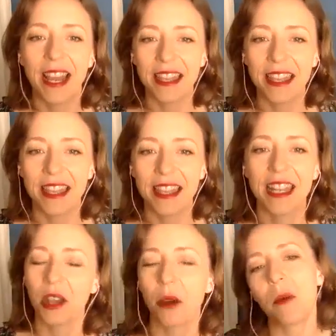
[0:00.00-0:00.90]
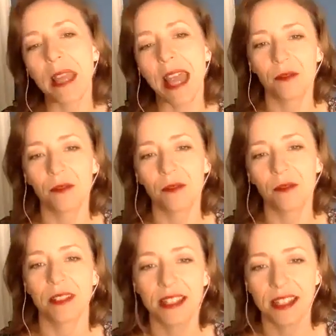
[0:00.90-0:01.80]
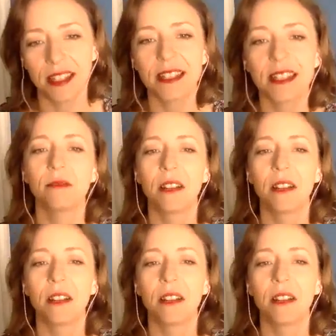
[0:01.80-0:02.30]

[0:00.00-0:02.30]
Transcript: And I think that when we have resistance